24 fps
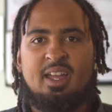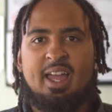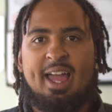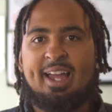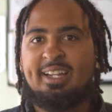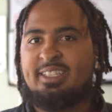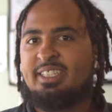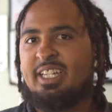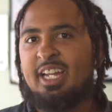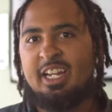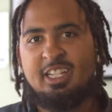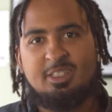I
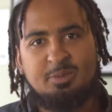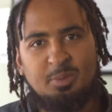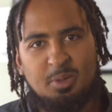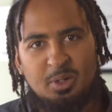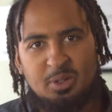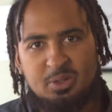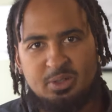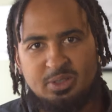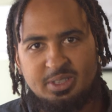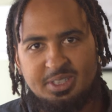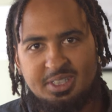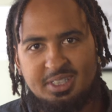changed
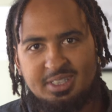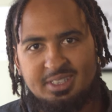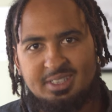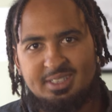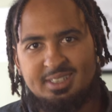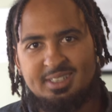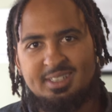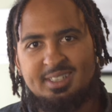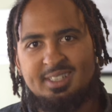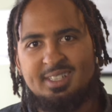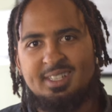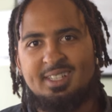brokerages.
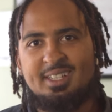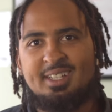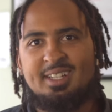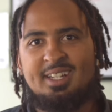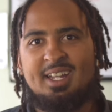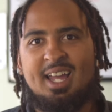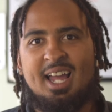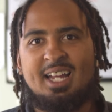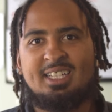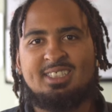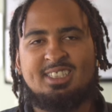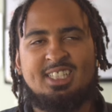
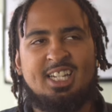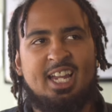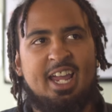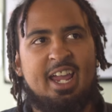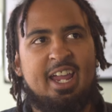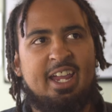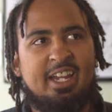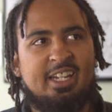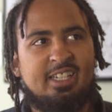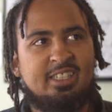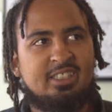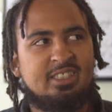I
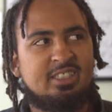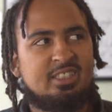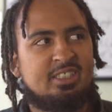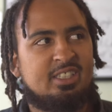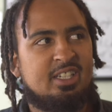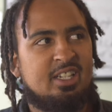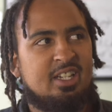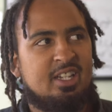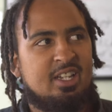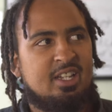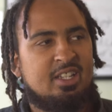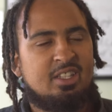changed
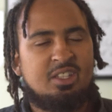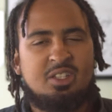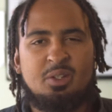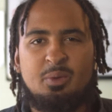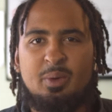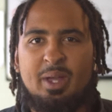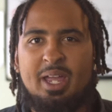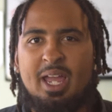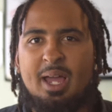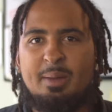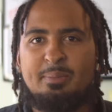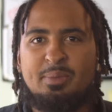the
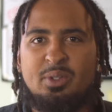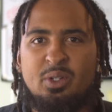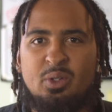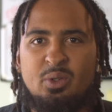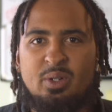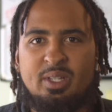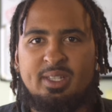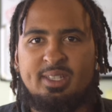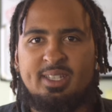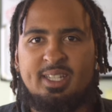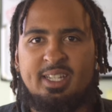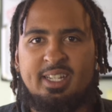way I'm
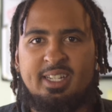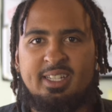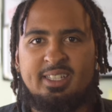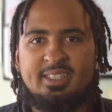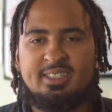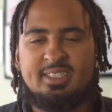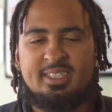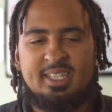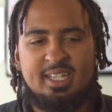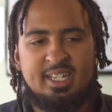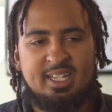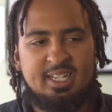doing
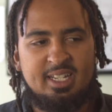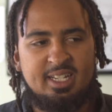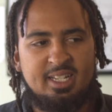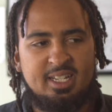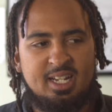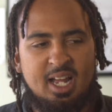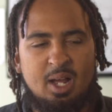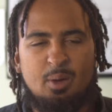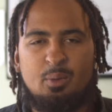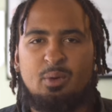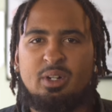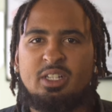things, and
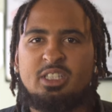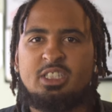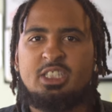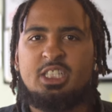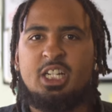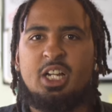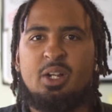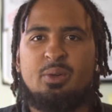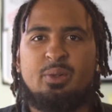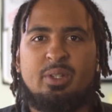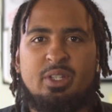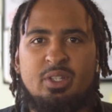I want to
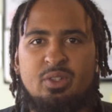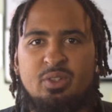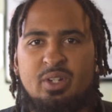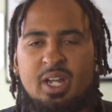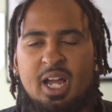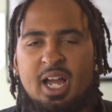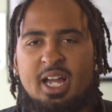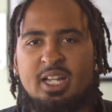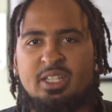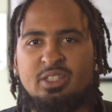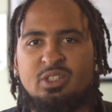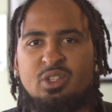share with you
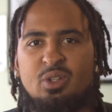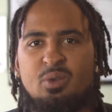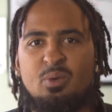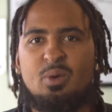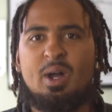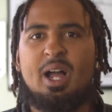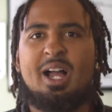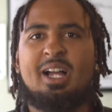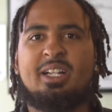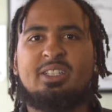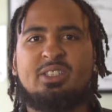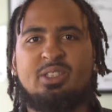guys on
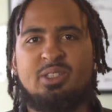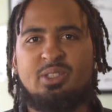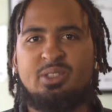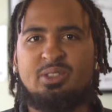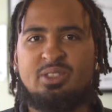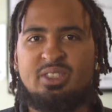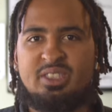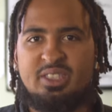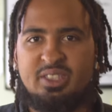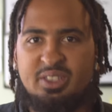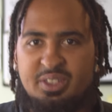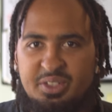why I chose
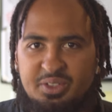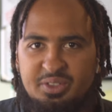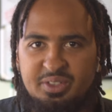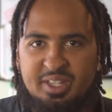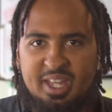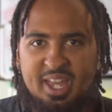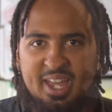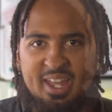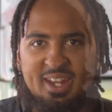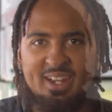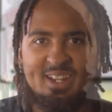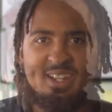to do
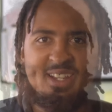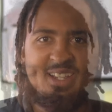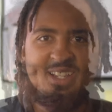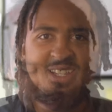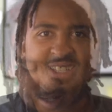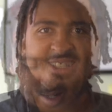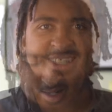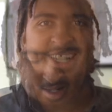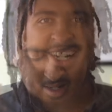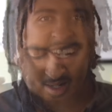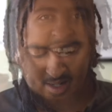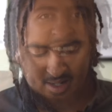that.
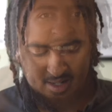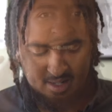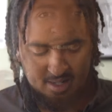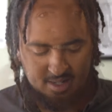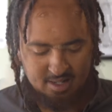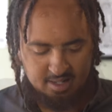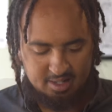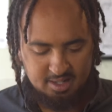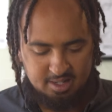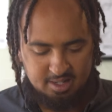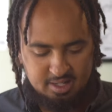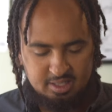Check it out.
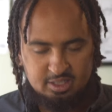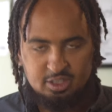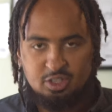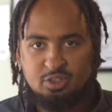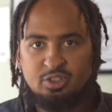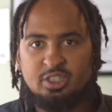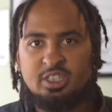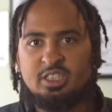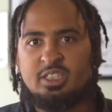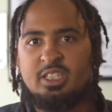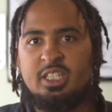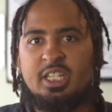So,
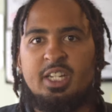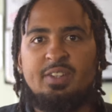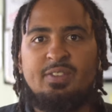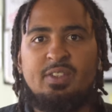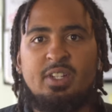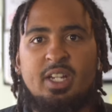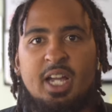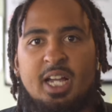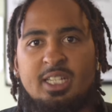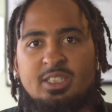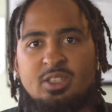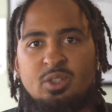just to give
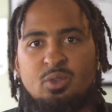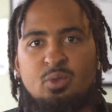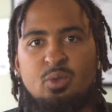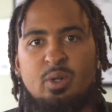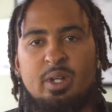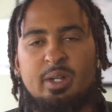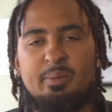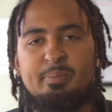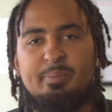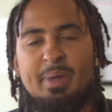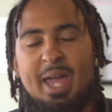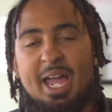you guys a
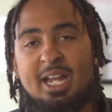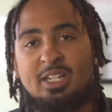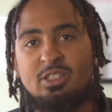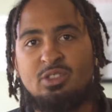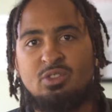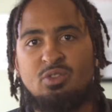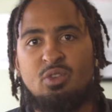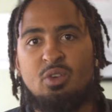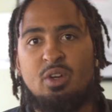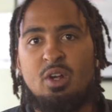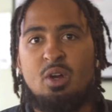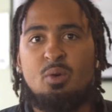quick
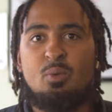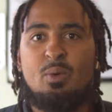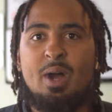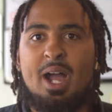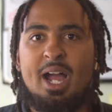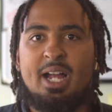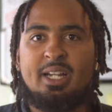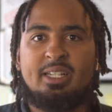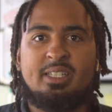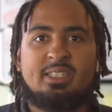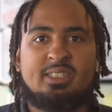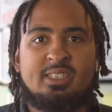backstory on
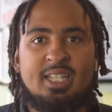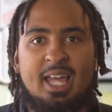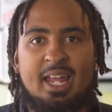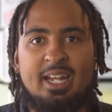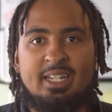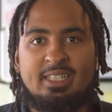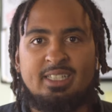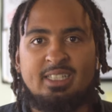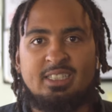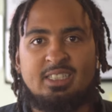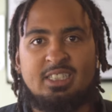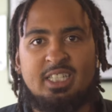why I
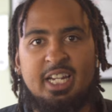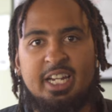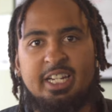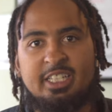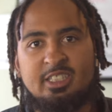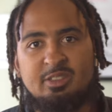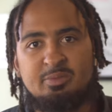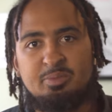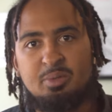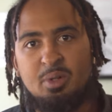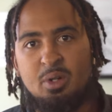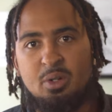decided to
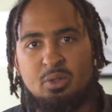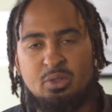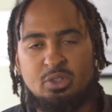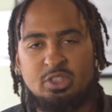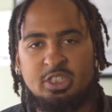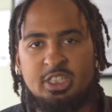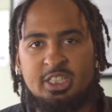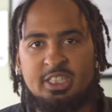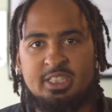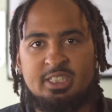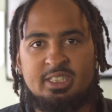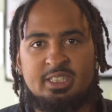change
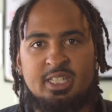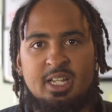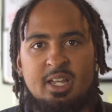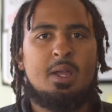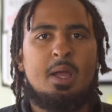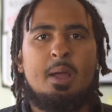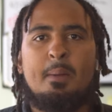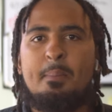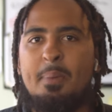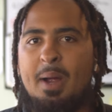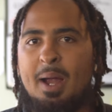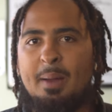brokerages,
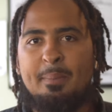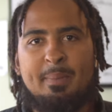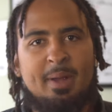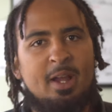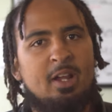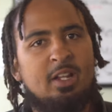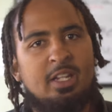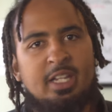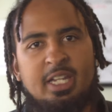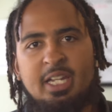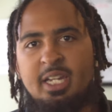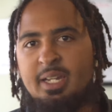
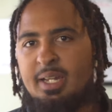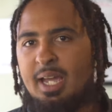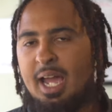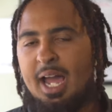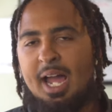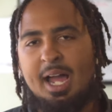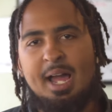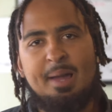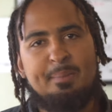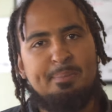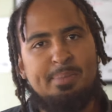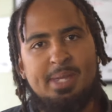primarily
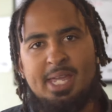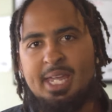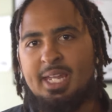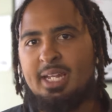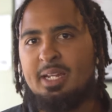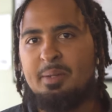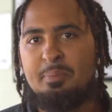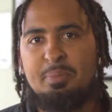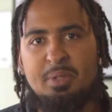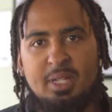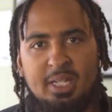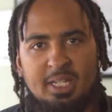being
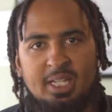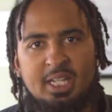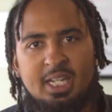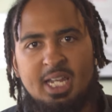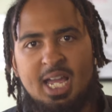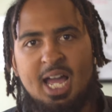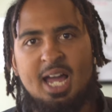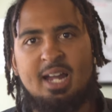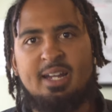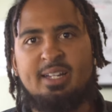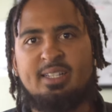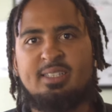completely
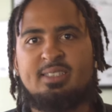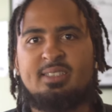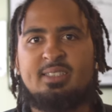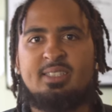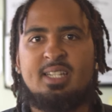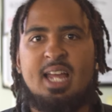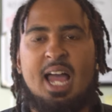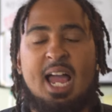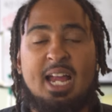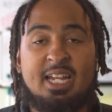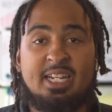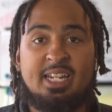honest,
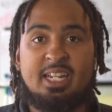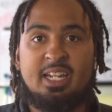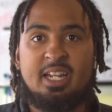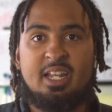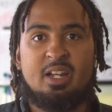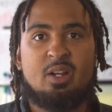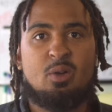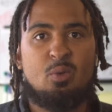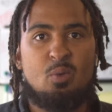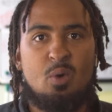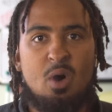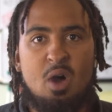I did
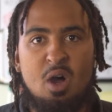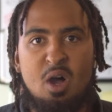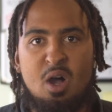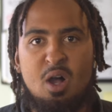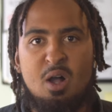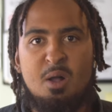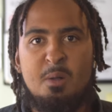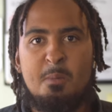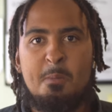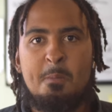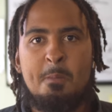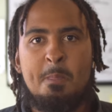hit a
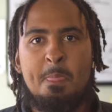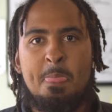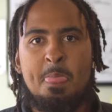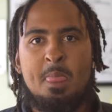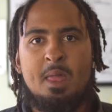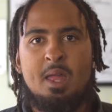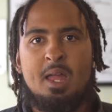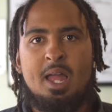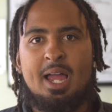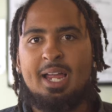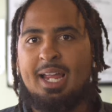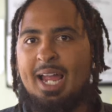wall.
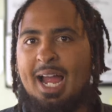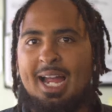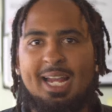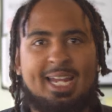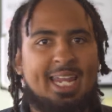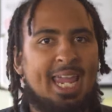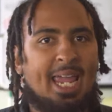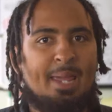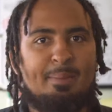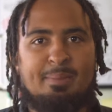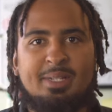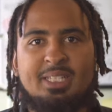I
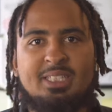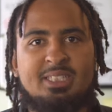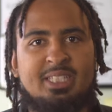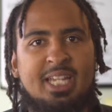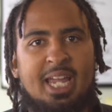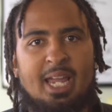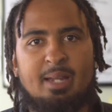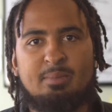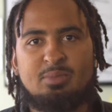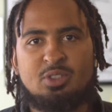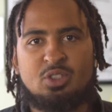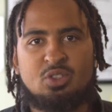came in this
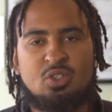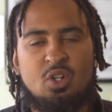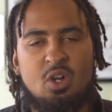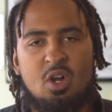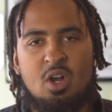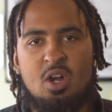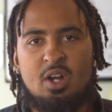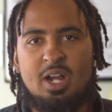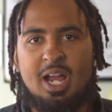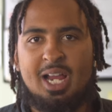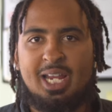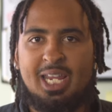game
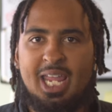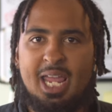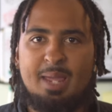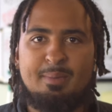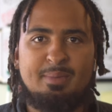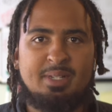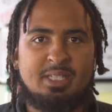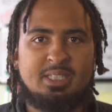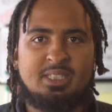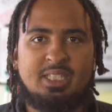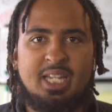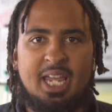strong. I came
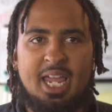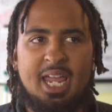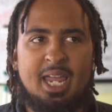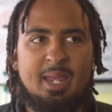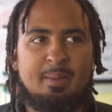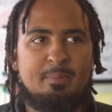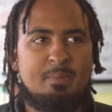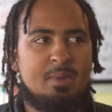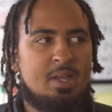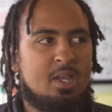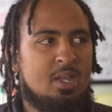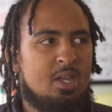in this
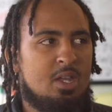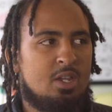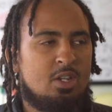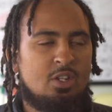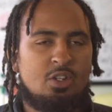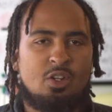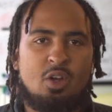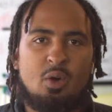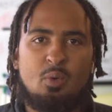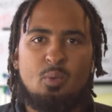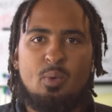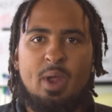game,
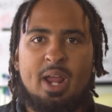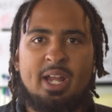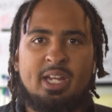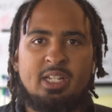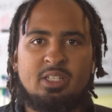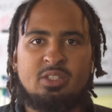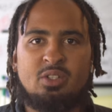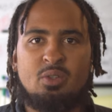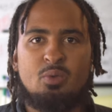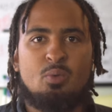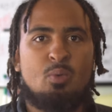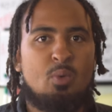you know, ready
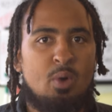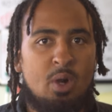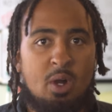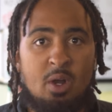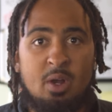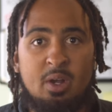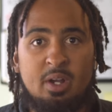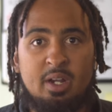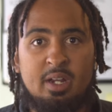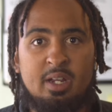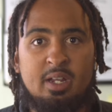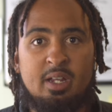to
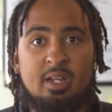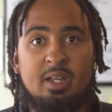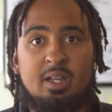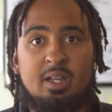work.